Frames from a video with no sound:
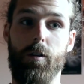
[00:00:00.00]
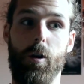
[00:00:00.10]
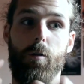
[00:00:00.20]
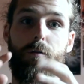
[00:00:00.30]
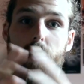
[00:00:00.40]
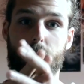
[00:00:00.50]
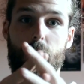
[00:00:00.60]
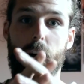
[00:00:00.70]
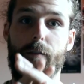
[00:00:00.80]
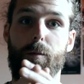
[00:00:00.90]
no
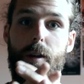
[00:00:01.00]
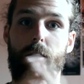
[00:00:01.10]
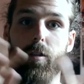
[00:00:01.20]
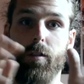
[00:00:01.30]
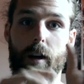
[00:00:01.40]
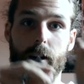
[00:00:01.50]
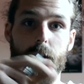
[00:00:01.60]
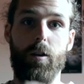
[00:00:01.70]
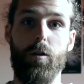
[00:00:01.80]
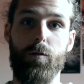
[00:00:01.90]
federal government, just like
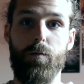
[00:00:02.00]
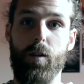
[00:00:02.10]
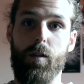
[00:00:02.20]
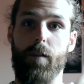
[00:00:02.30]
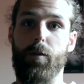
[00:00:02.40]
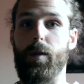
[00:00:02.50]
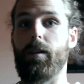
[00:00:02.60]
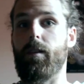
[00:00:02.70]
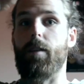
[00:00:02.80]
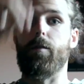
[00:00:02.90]
little
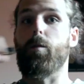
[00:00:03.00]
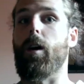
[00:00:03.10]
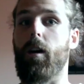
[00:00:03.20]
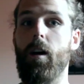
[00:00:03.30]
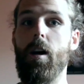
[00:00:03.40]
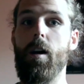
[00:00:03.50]
governments everywhere,